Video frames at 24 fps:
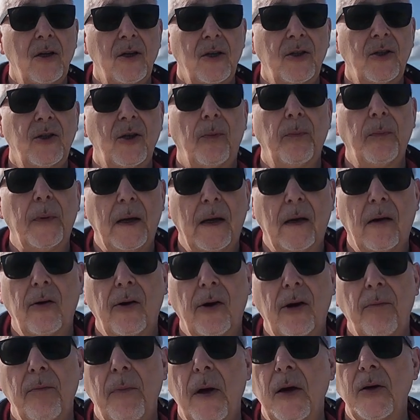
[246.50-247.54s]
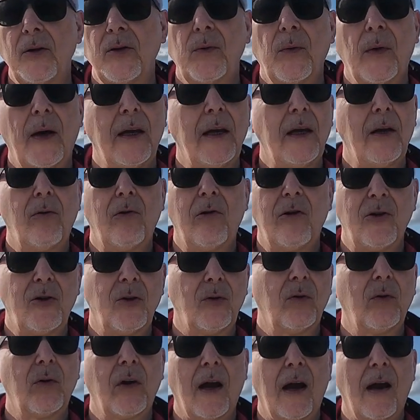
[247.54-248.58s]
stopping on a motorway or a
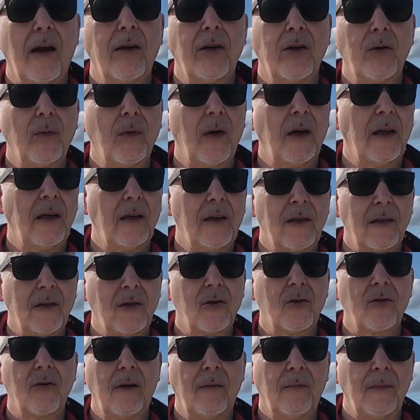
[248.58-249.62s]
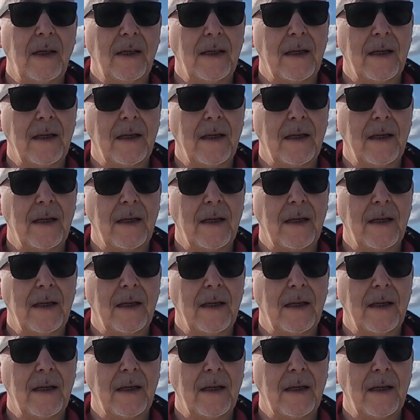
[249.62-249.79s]
dual carriageway is extremely